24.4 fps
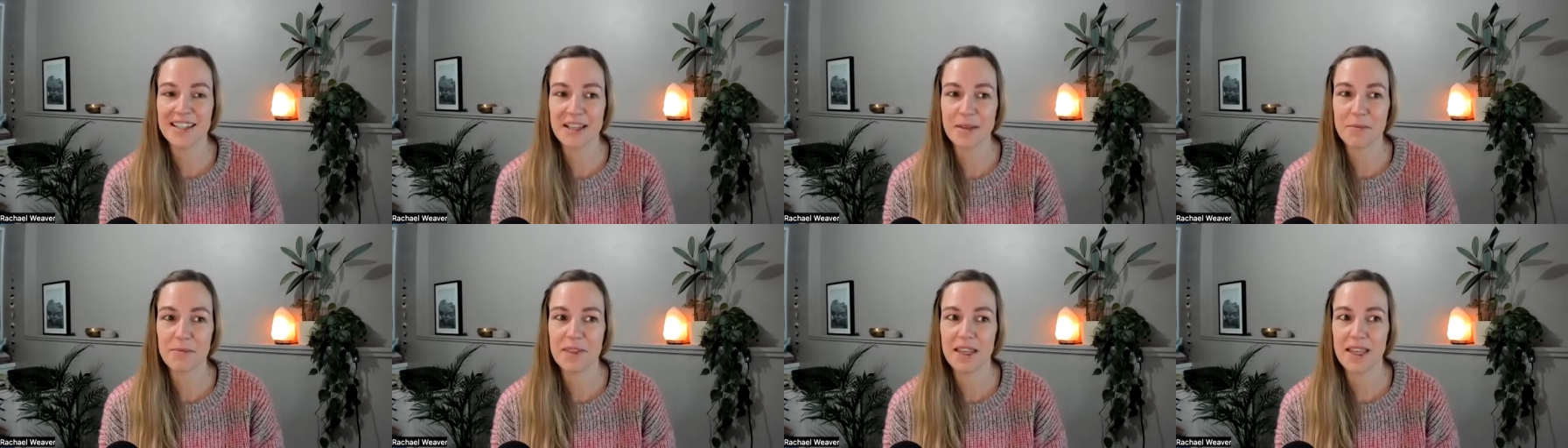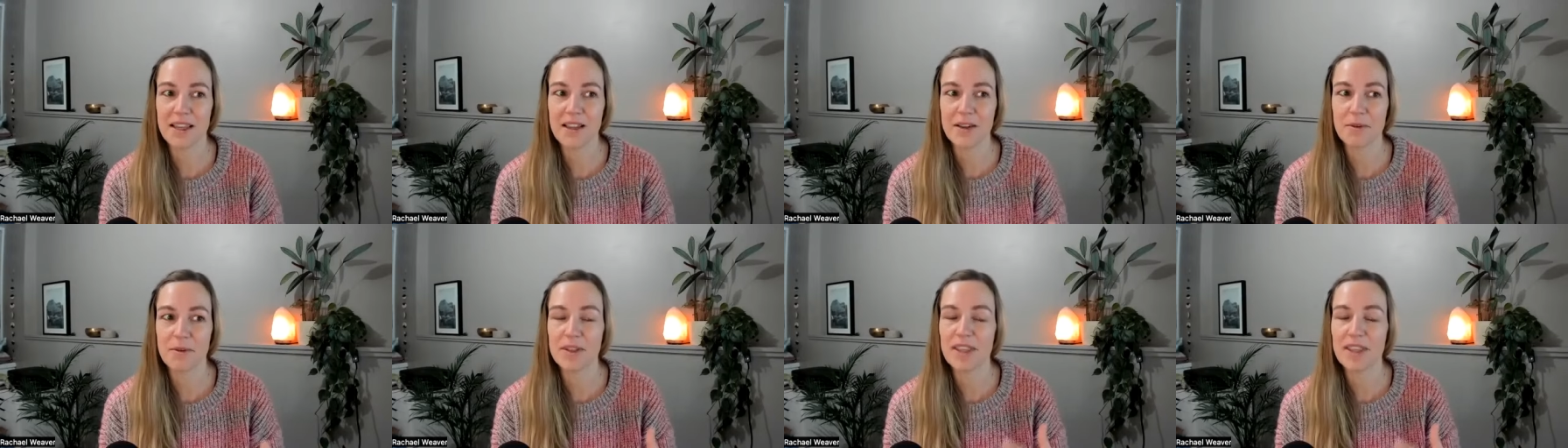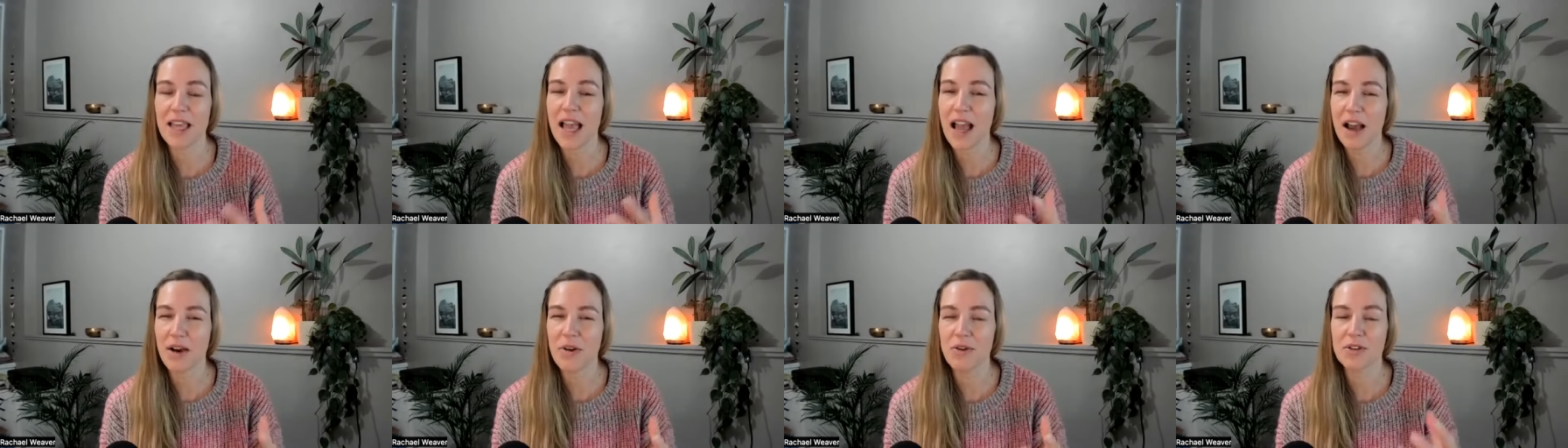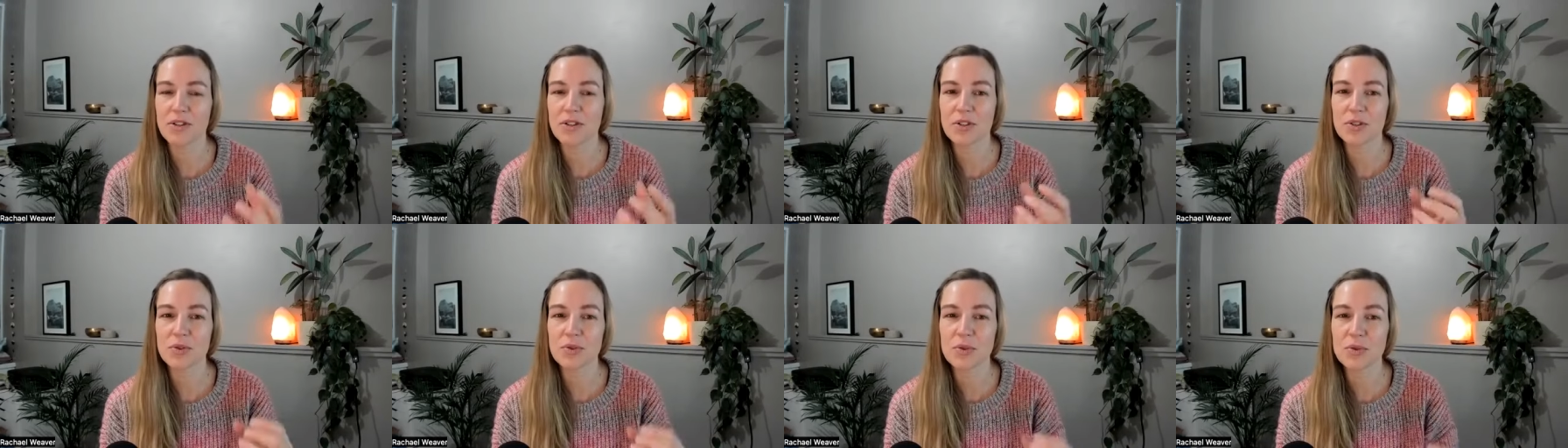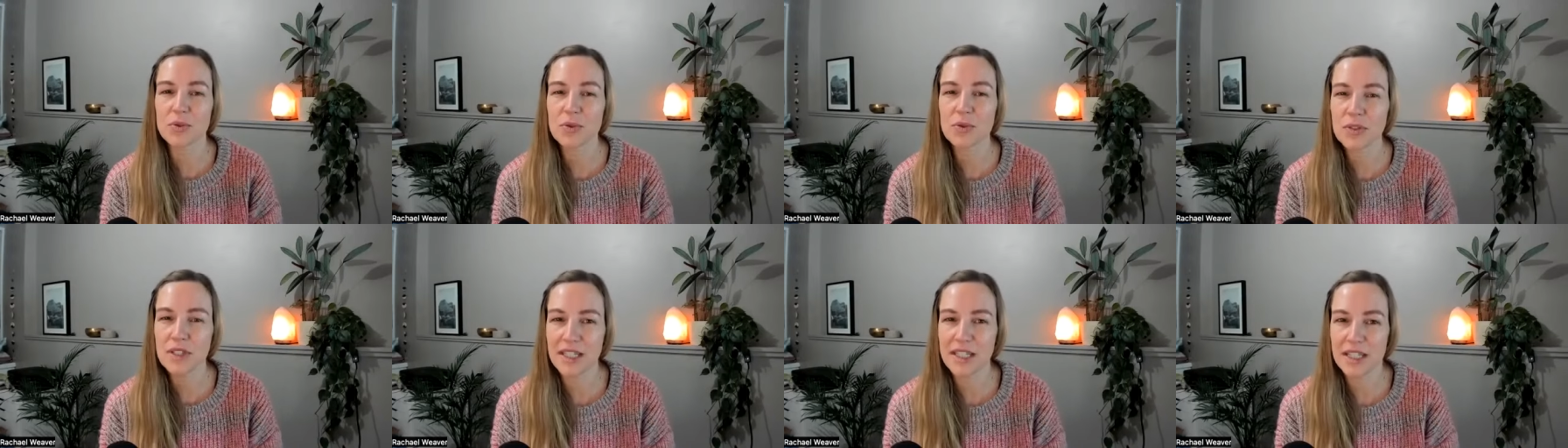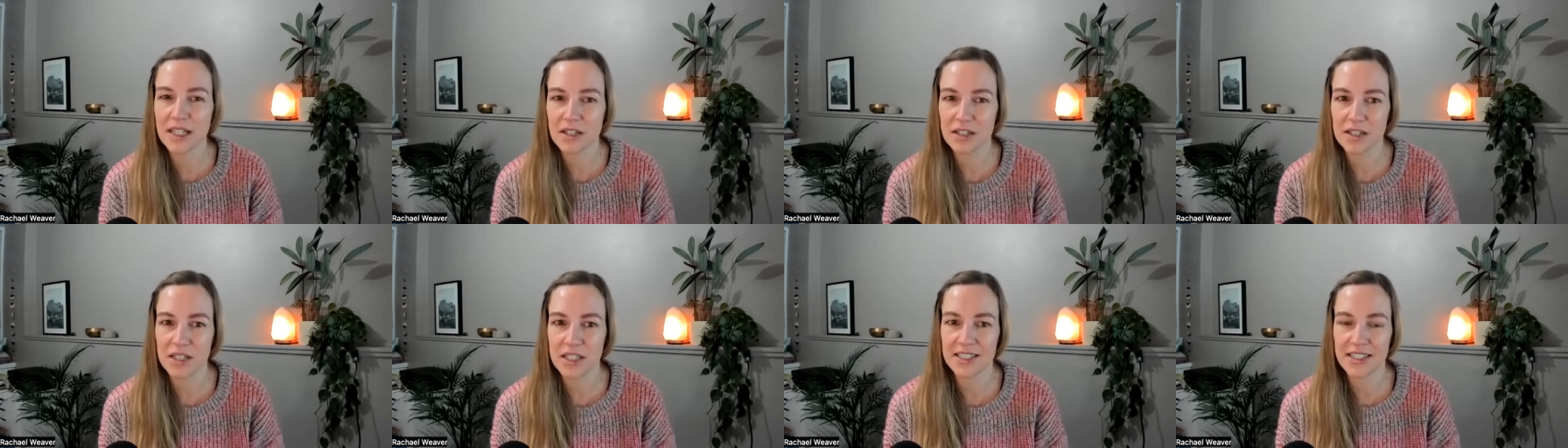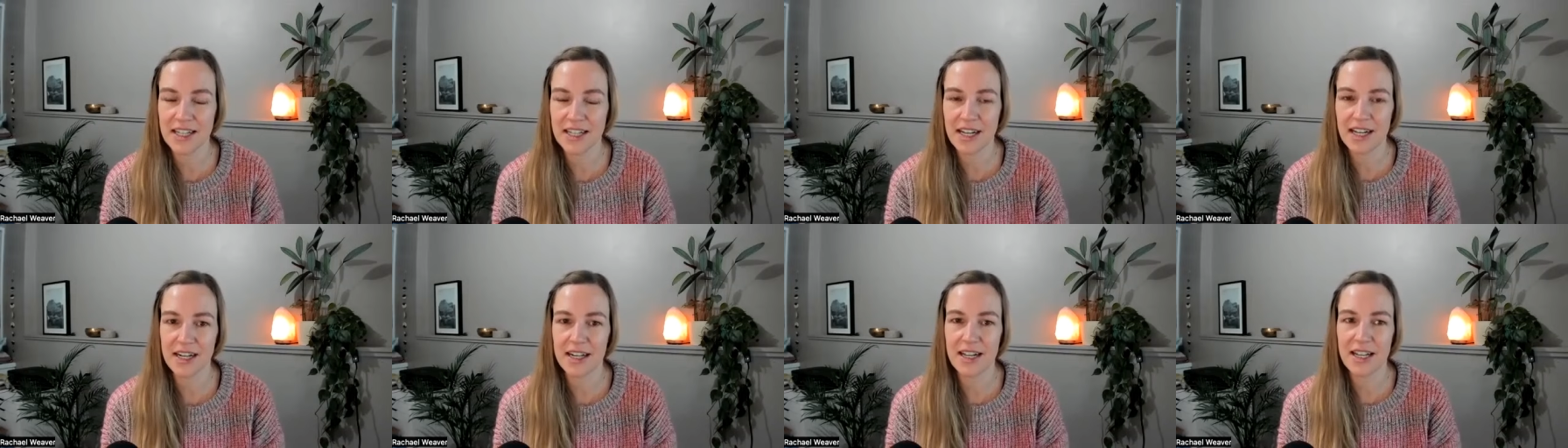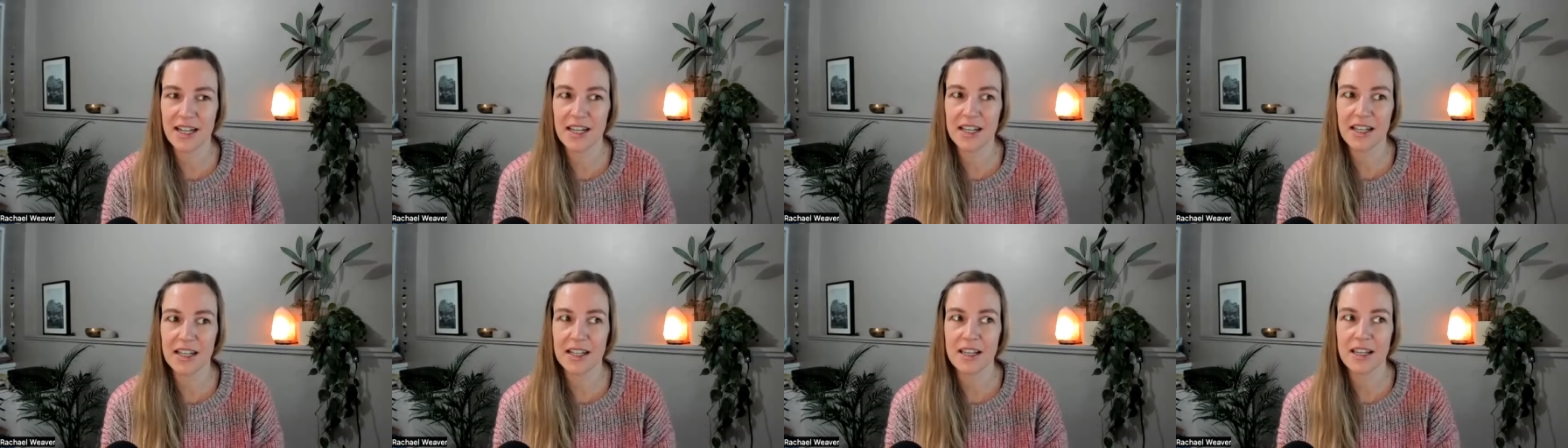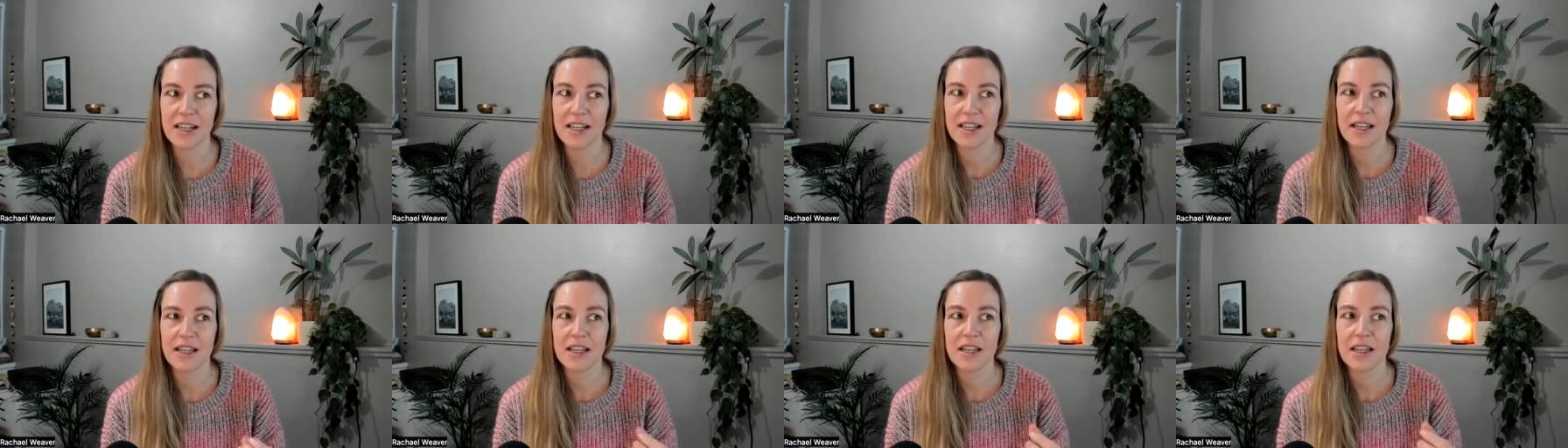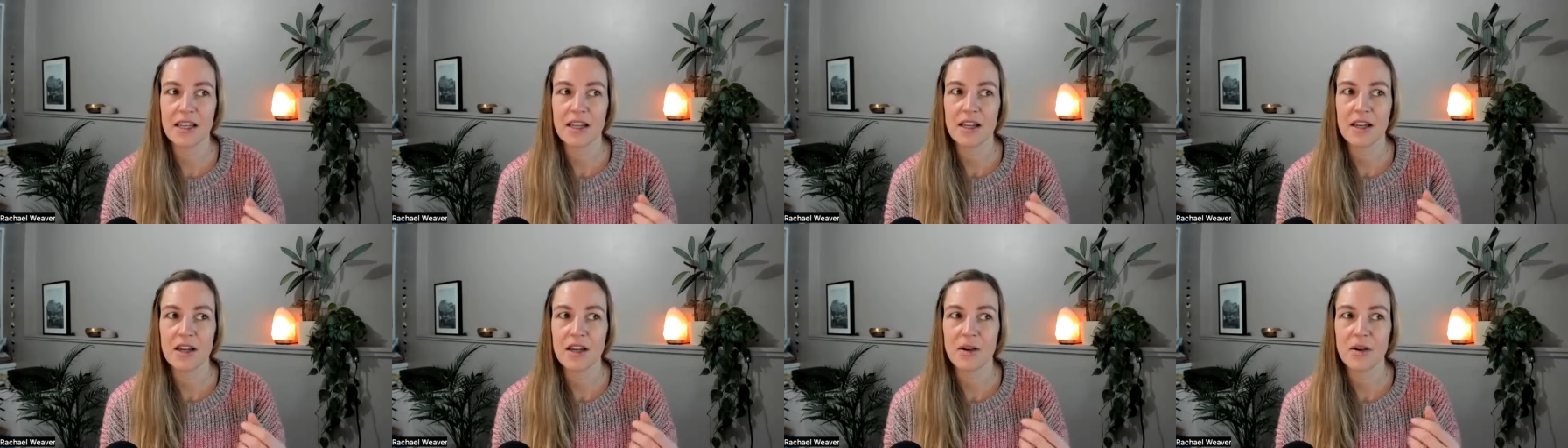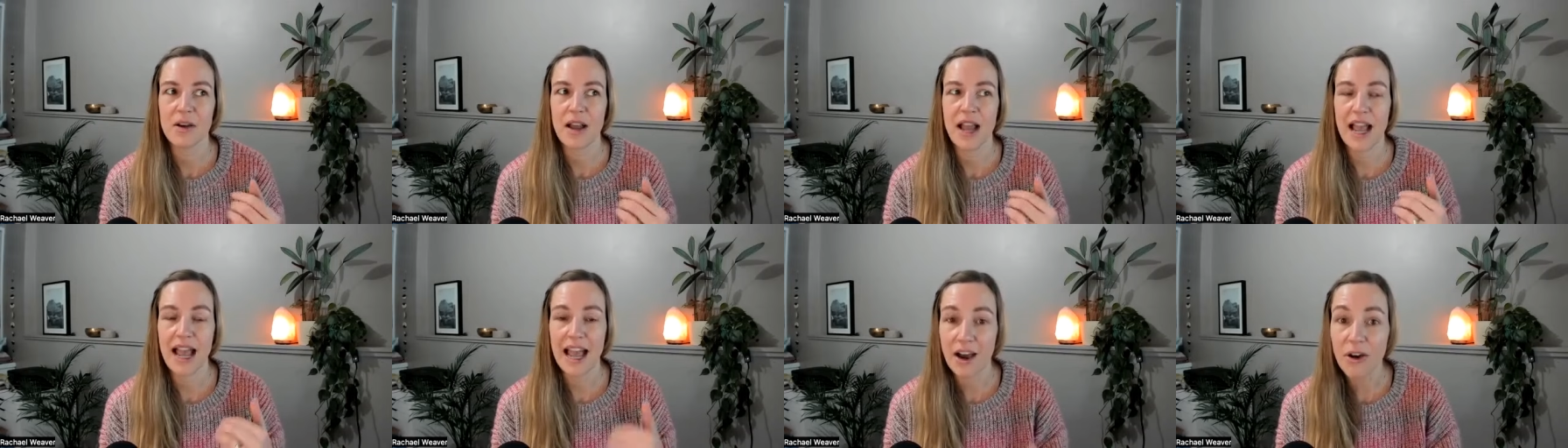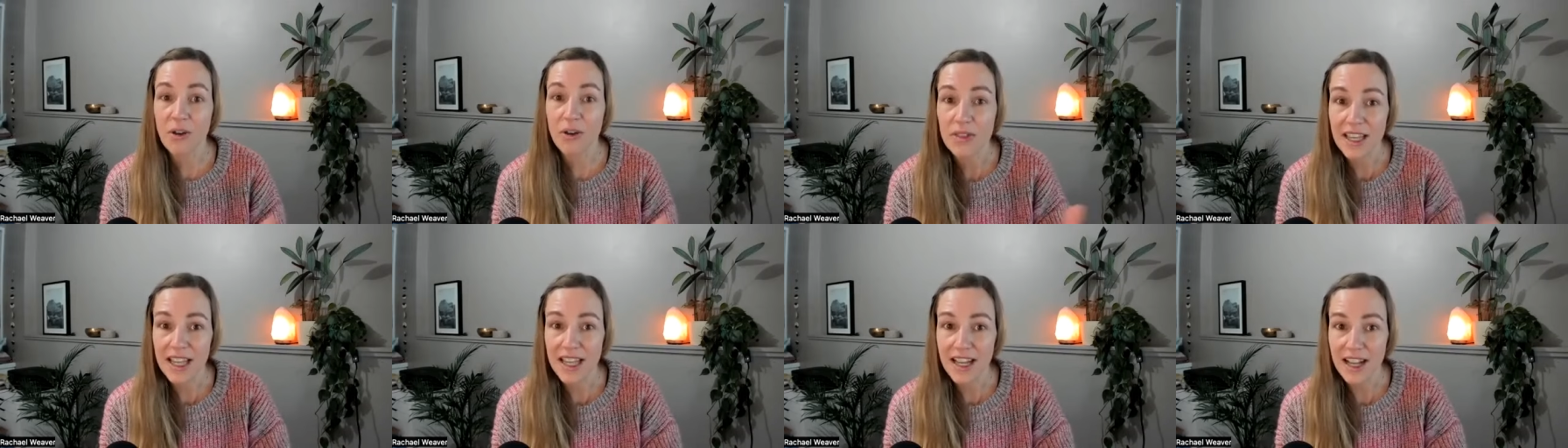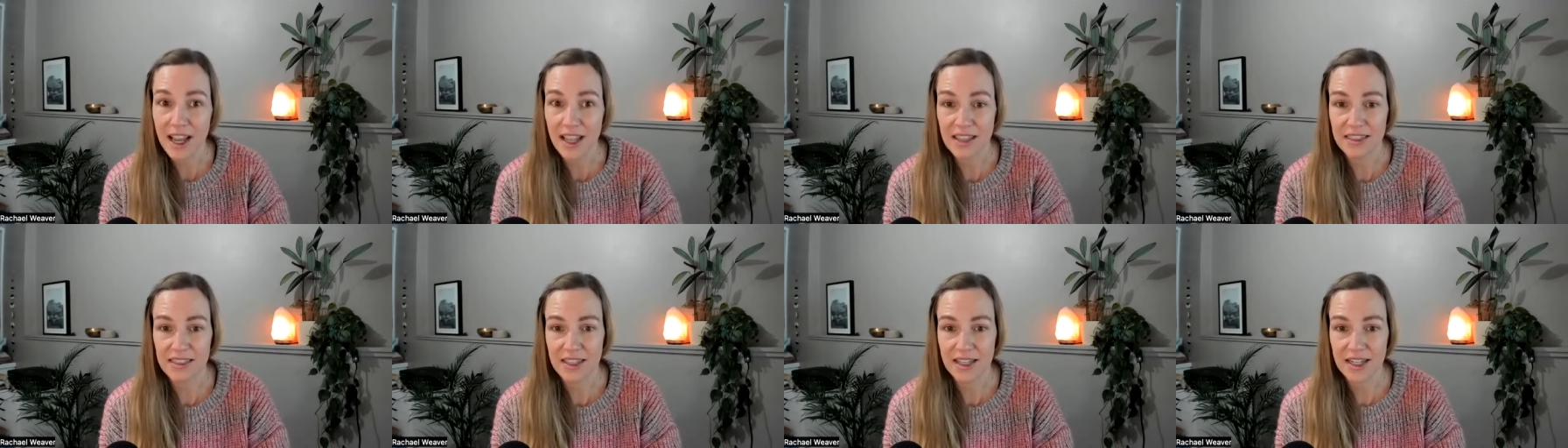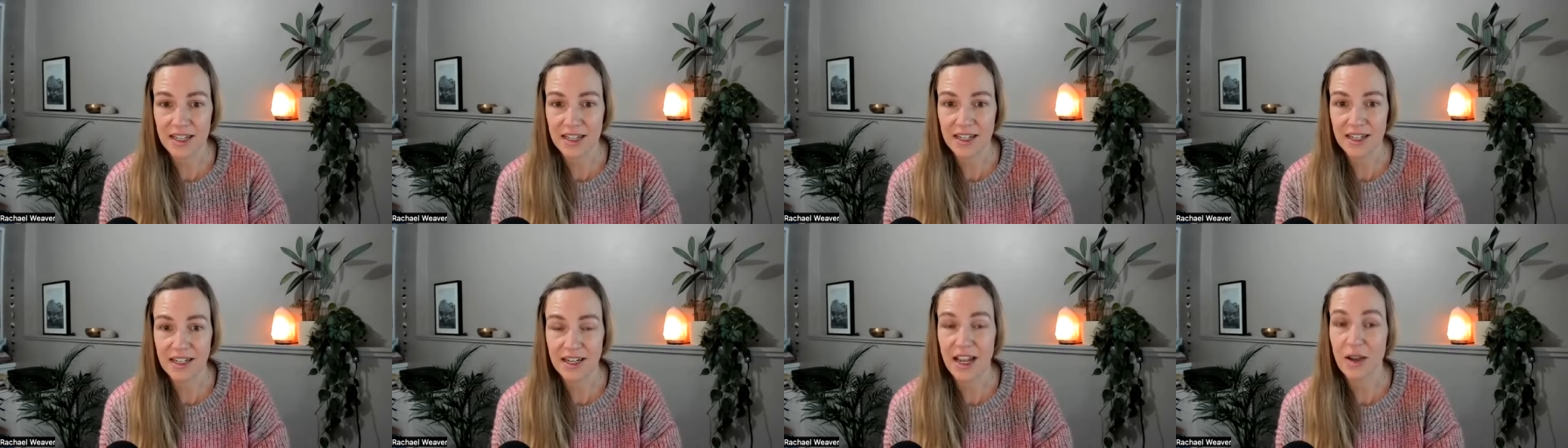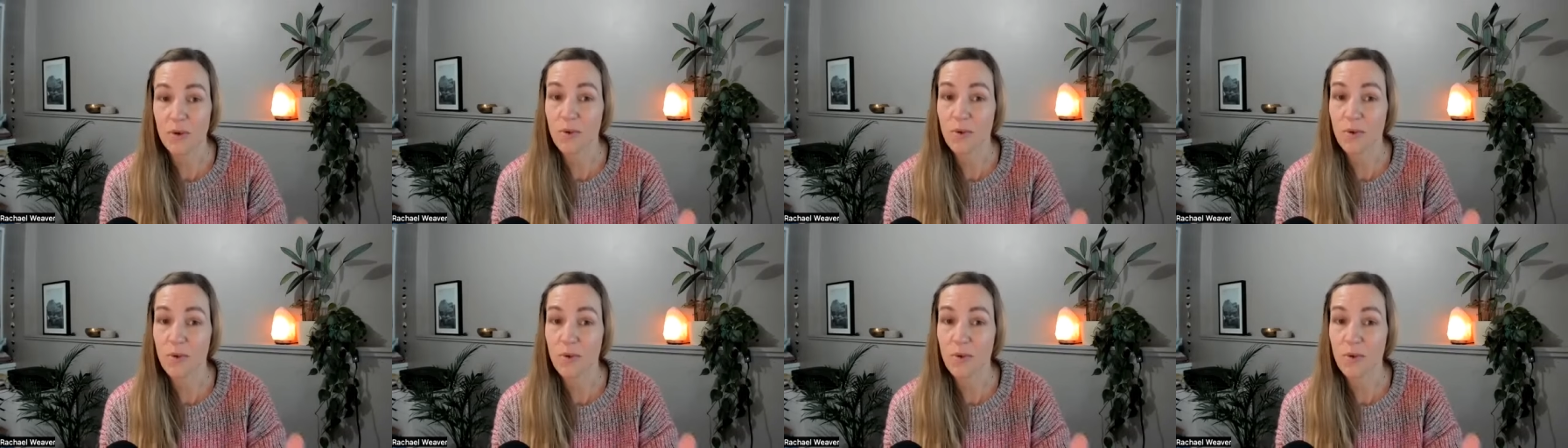something without truly understanding how they got there.